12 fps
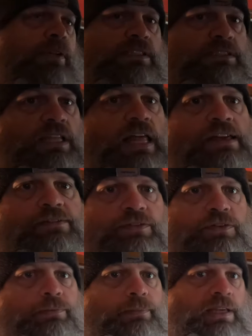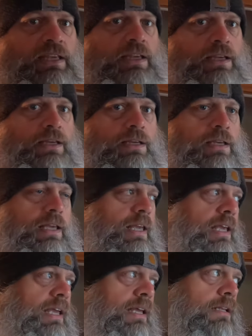brings life to me.
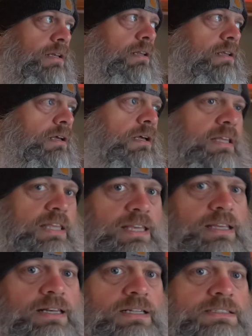And again,